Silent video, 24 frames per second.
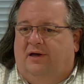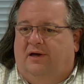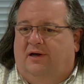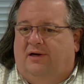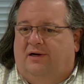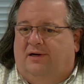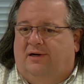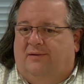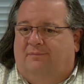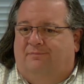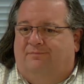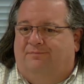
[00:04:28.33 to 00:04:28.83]

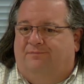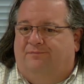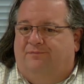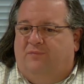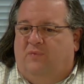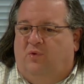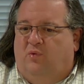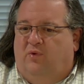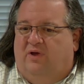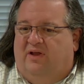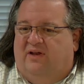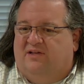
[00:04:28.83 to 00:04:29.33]
Um,
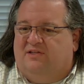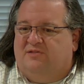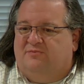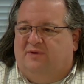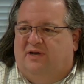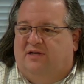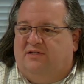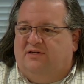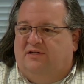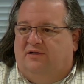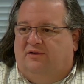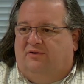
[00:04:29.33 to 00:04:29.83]
we had
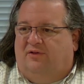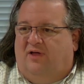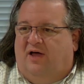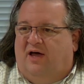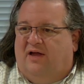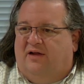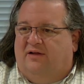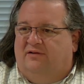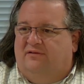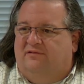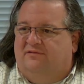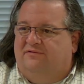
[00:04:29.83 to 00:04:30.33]
expected a
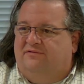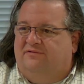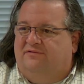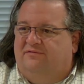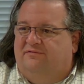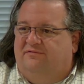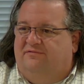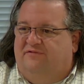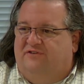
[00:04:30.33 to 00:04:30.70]
lot of